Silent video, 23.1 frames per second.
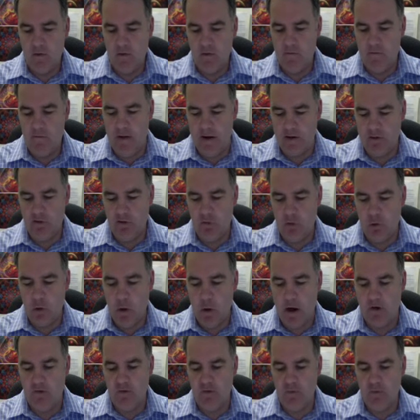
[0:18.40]
vector
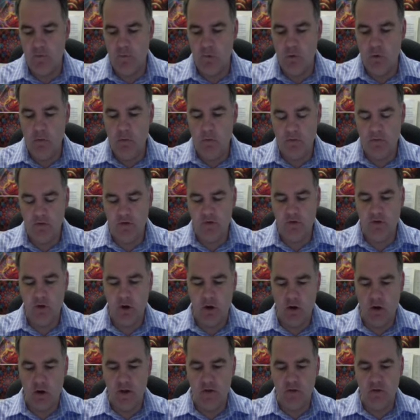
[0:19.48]
equation form.
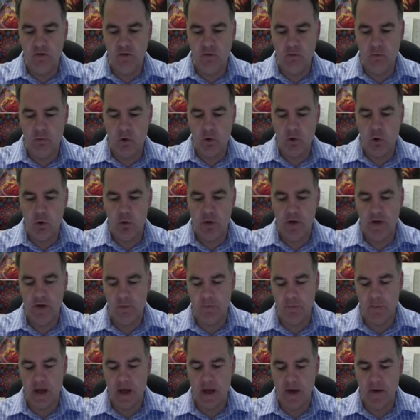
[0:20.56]
So let's just recall each
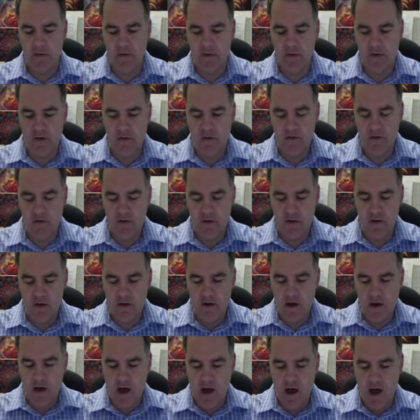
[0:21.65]
part of this.
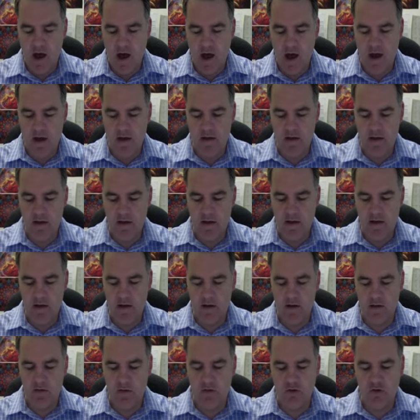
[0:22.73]
R here
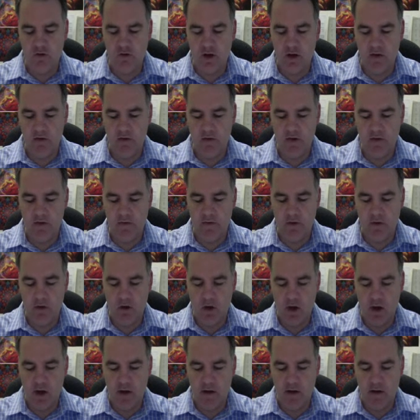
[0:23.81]
is just, if you
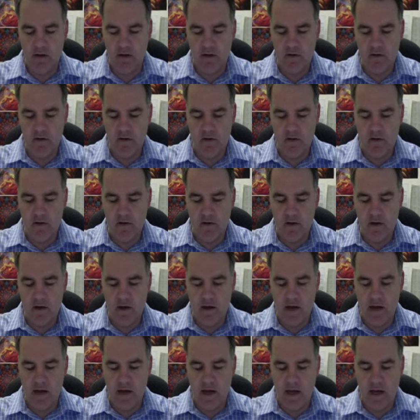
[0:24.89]
like,
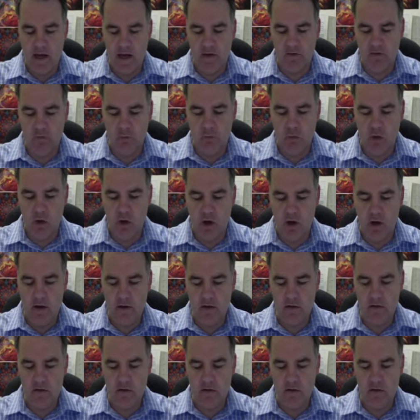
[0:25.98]
x, y.